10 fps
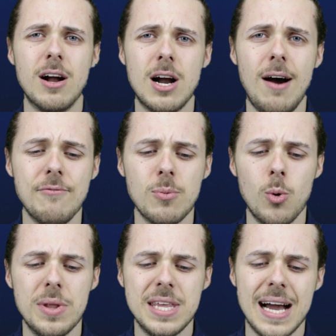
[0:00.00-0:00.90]

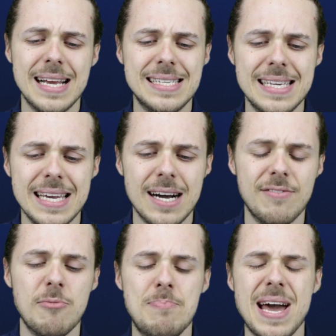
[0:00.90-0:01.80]
uncomfortable with the idea
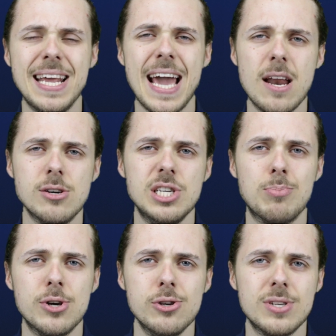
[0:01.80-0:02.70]
of embedding
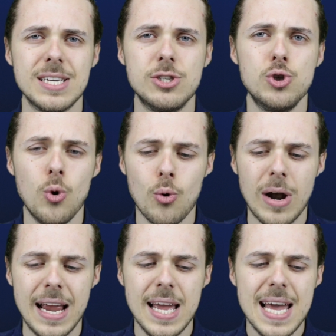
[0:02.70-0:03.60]
energy-producing
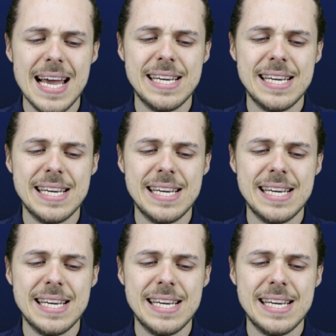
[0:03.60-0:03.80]
jewelry